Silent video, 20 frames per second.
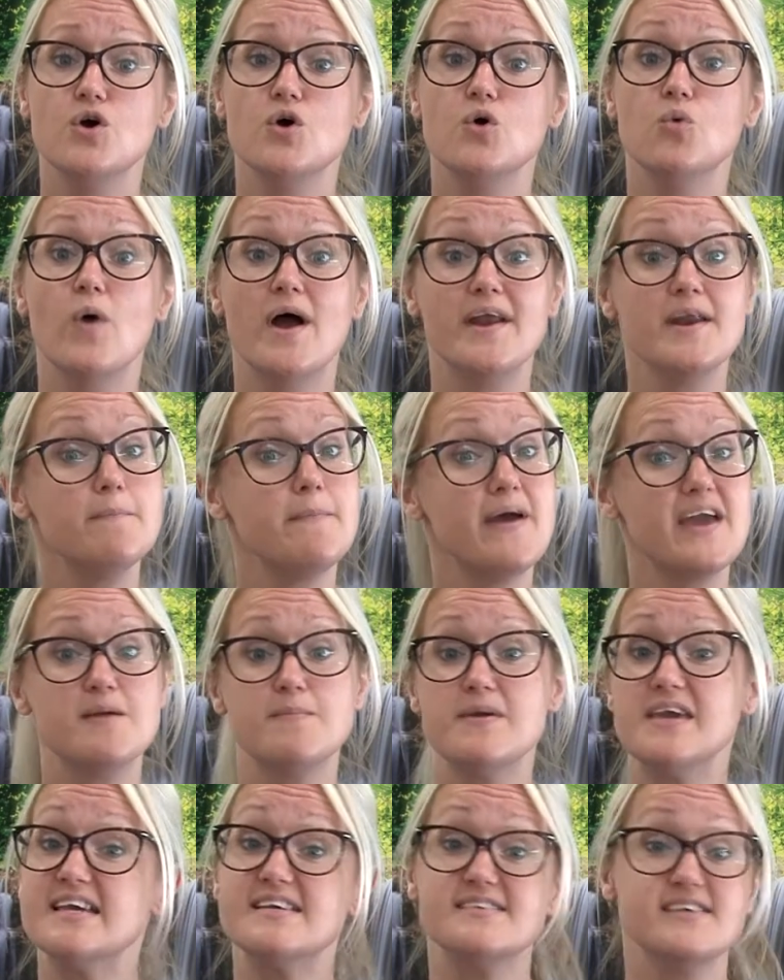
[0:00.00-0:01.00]
When a
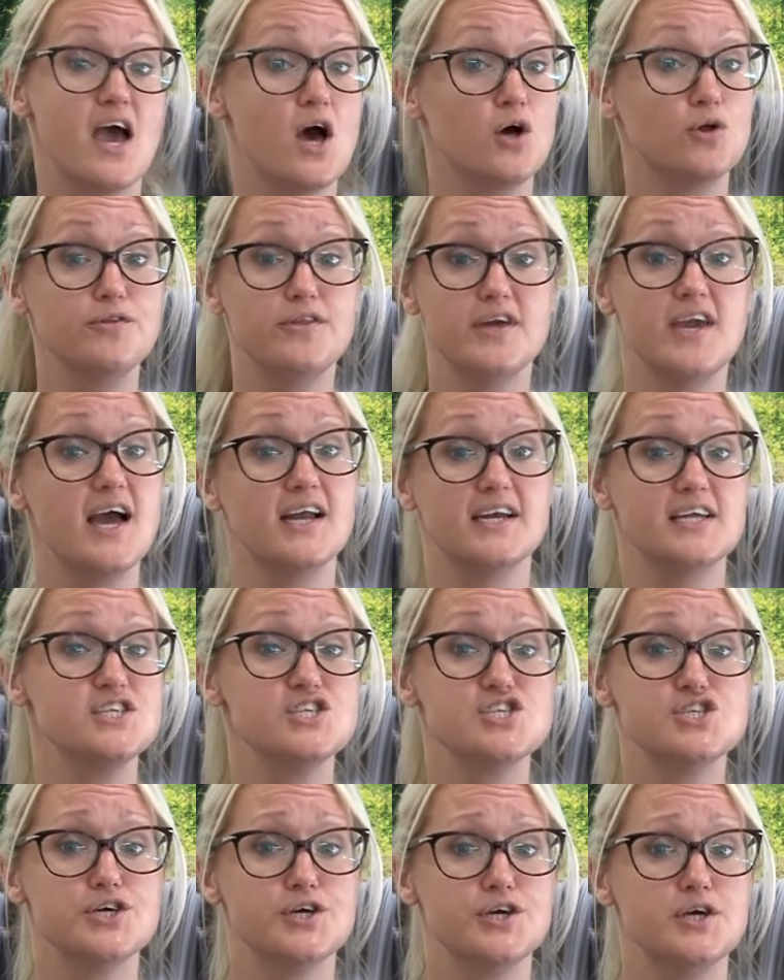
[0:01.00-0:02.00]
baby is healthy and it's
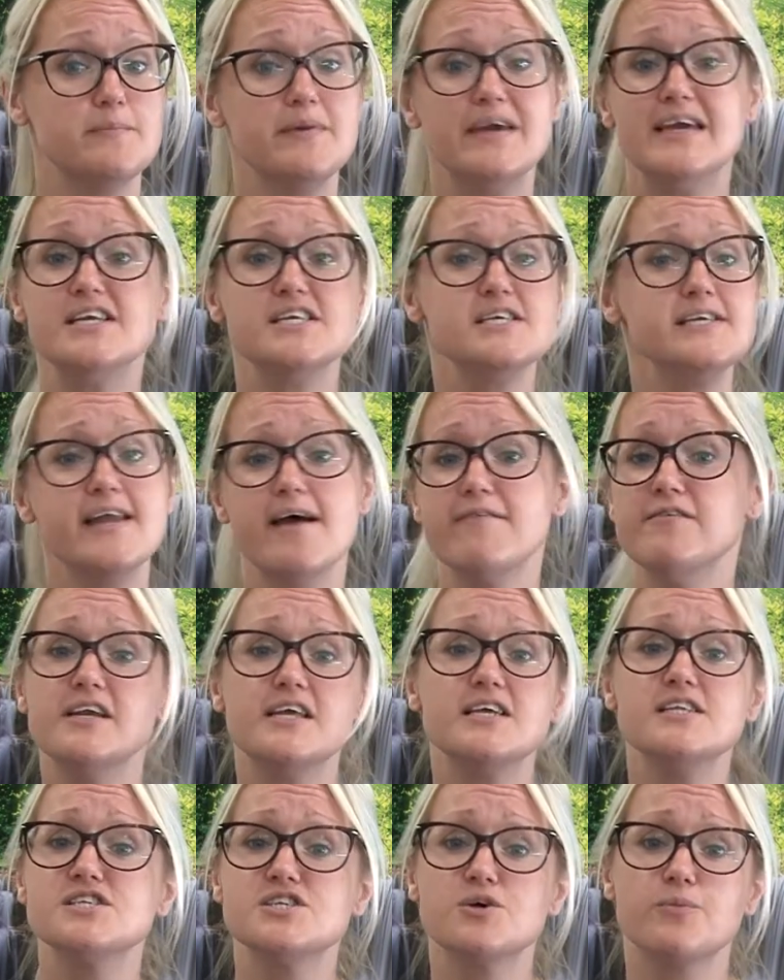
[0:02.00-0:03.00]
term, it never
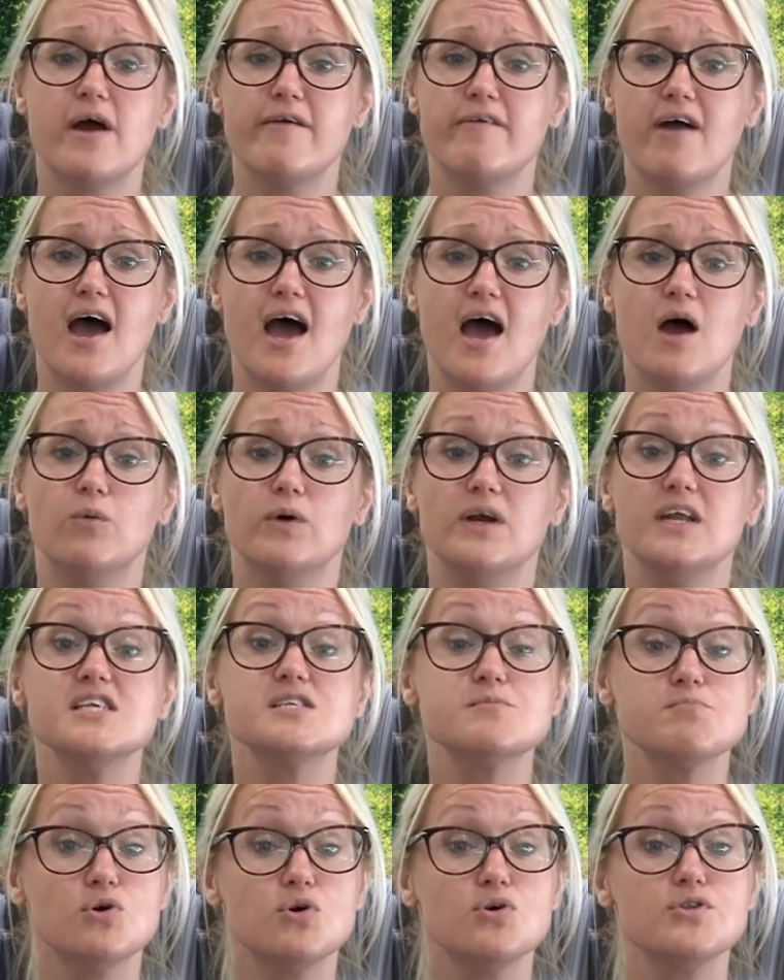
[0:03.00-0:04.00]
needs to wear a hat when
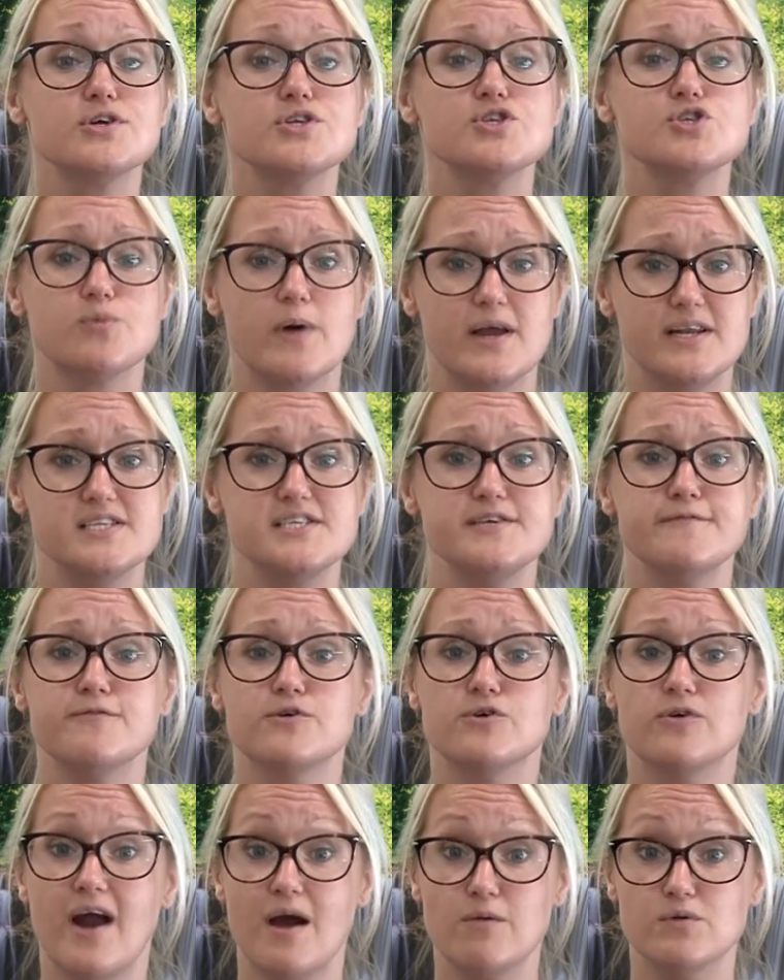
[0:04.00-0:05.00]
it's more than
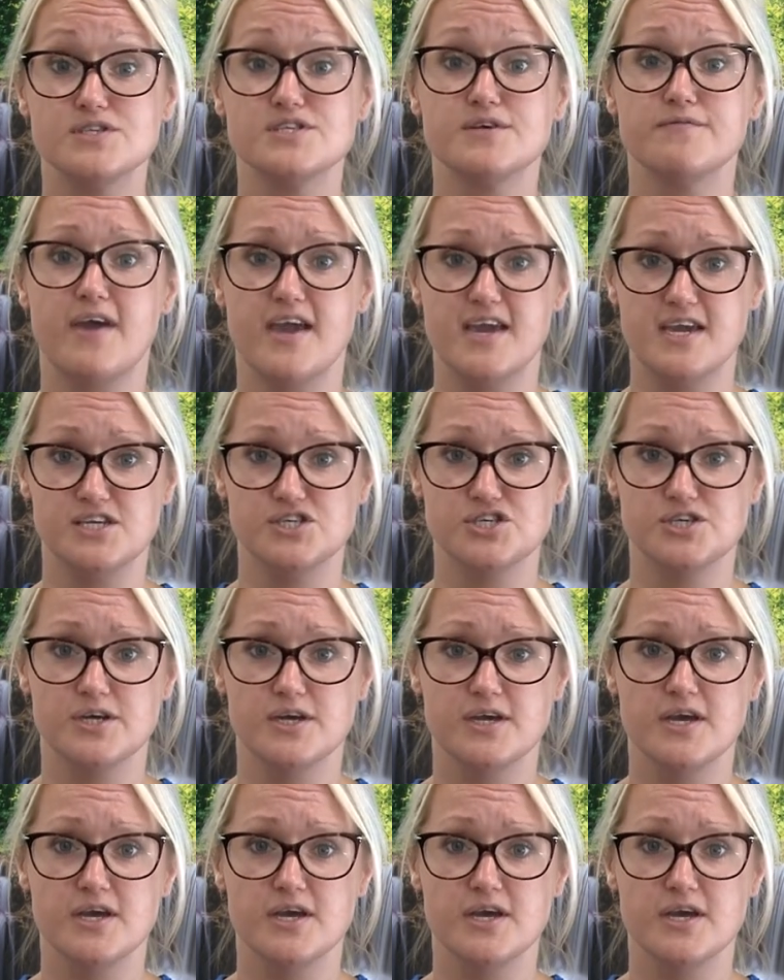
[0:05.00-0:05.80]
24 hours of age.